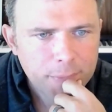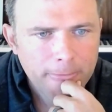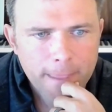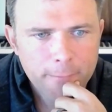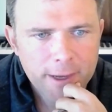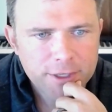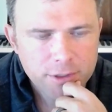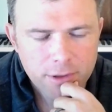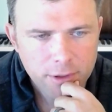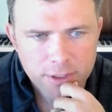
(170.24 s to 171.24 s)

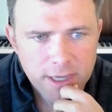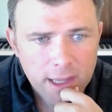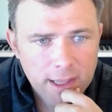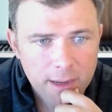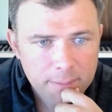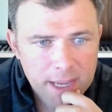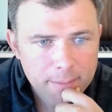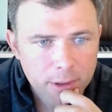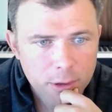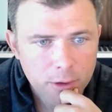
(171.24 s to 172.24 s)
which there's not a lot of
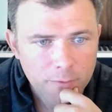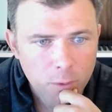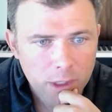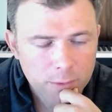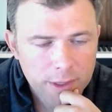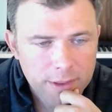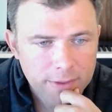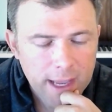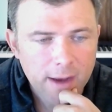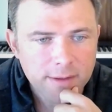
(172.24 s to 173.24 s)
people who have worked with
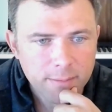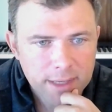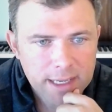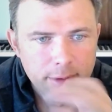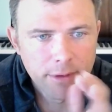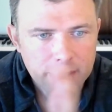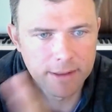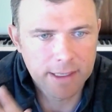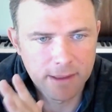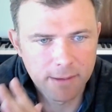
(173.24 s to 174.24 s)
1,000 people
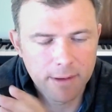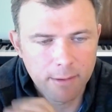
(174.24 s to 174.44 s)
in the